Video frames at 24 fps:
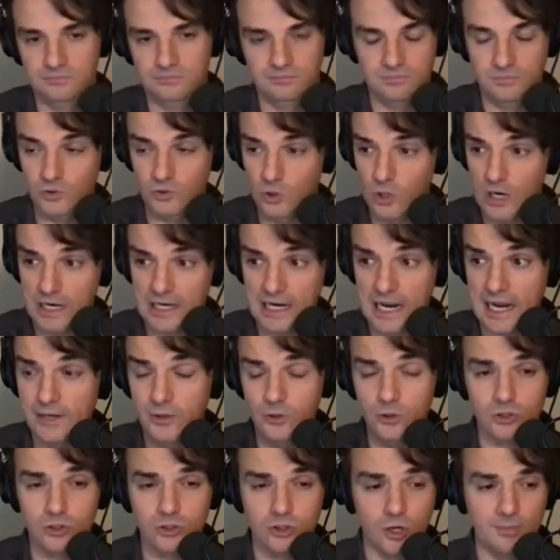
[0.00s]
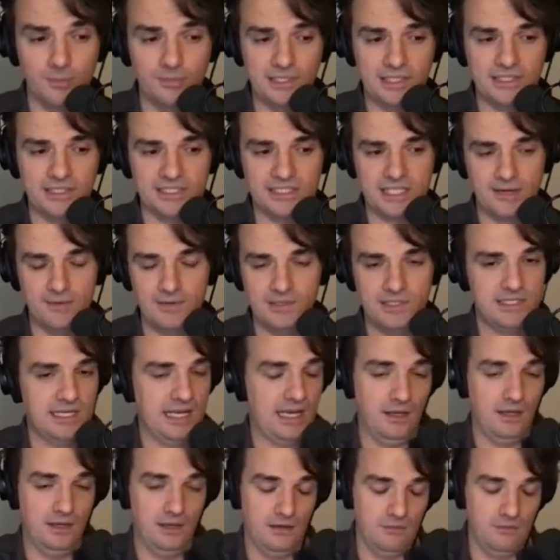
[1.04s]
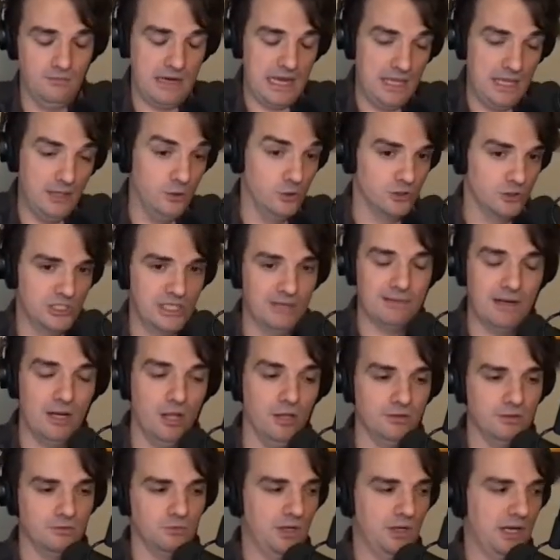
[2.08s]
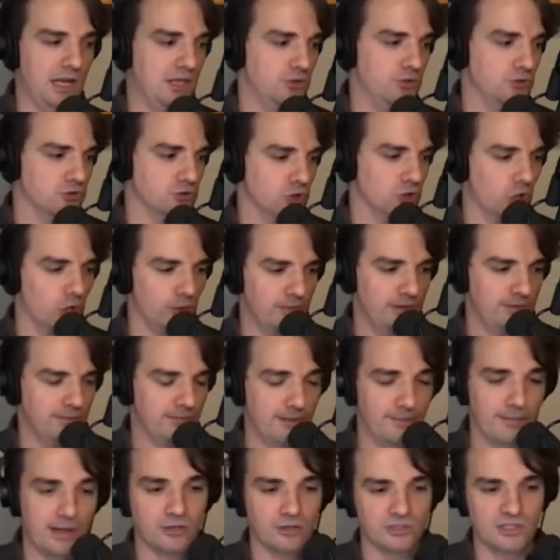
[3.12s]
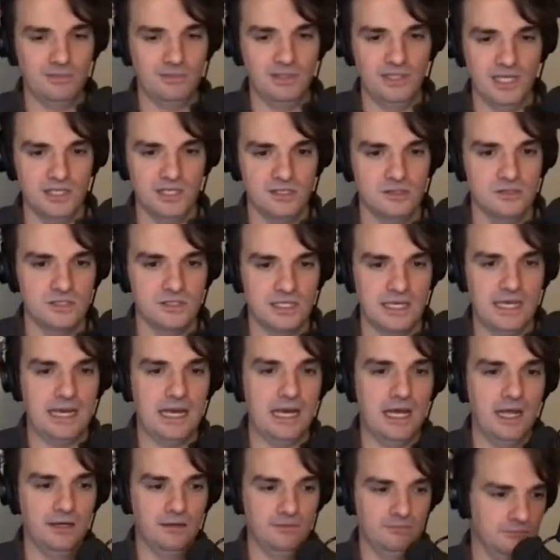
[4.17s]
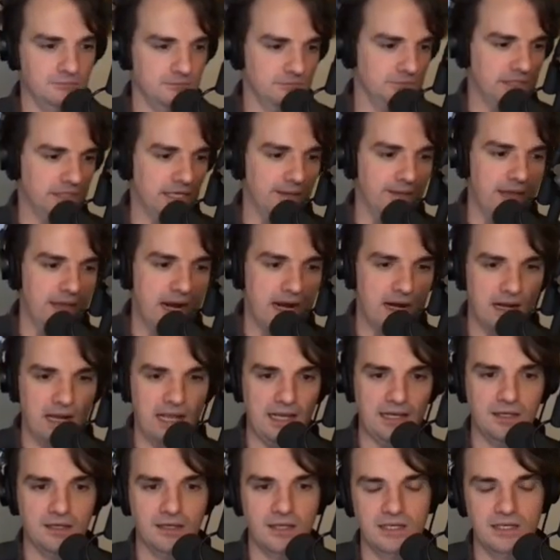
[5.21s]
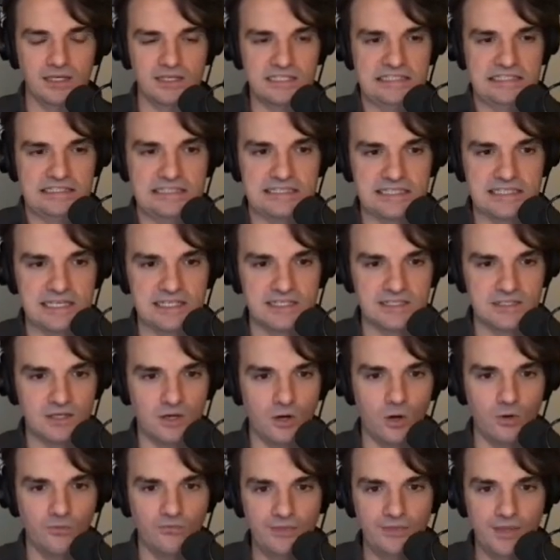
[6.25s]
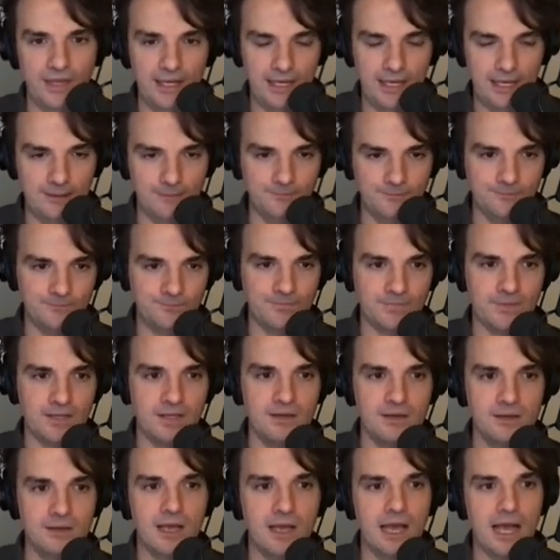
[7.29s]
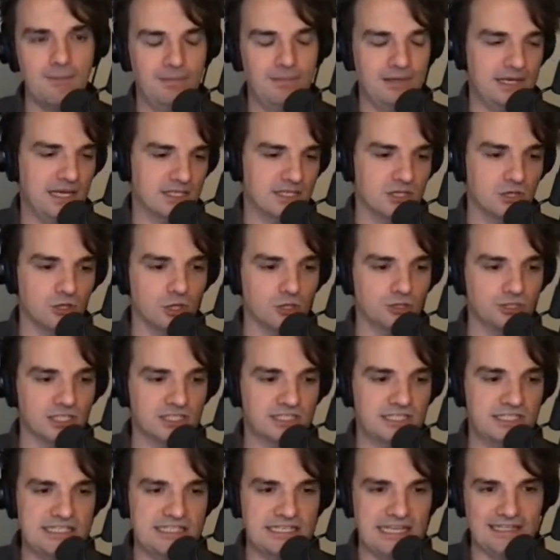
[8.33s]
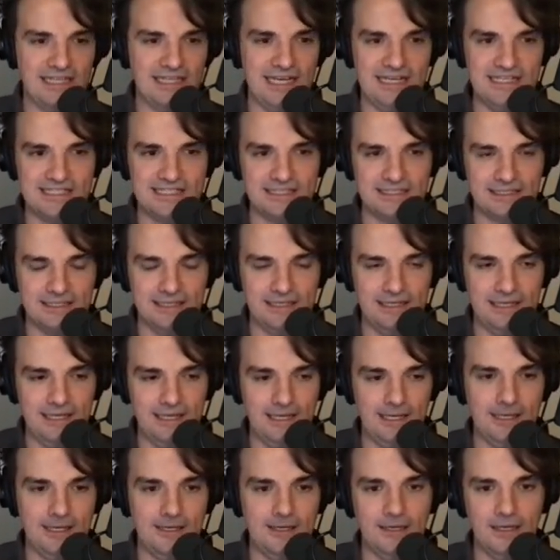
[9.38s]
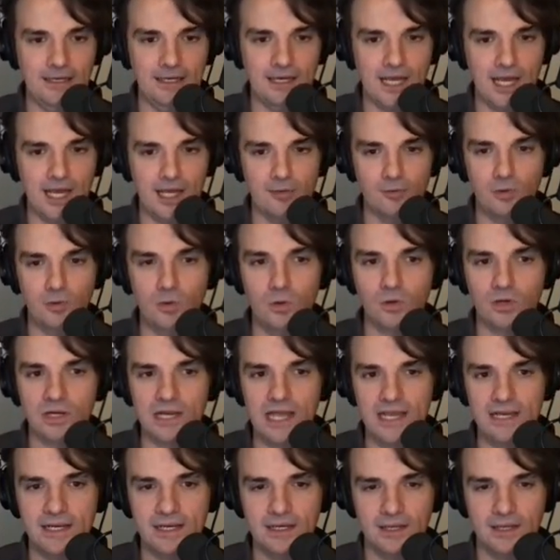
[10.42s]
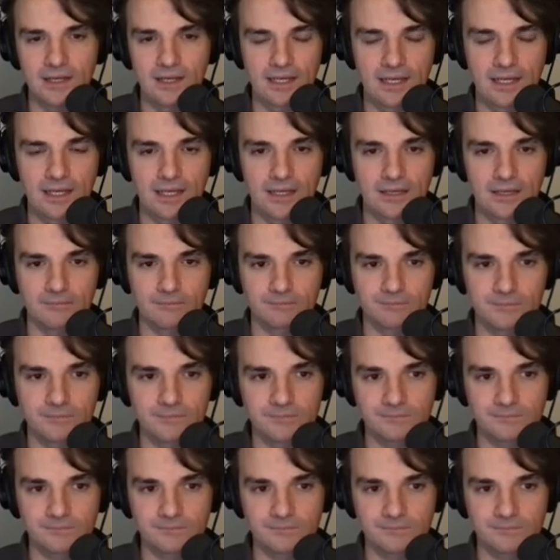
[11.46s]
you can use GORM data services. I, I use them a lot when I use GORM in my Micronaut applications. And yeah, they are like uh, citizens of the application context. This is a test, uh, how it will look like. Um,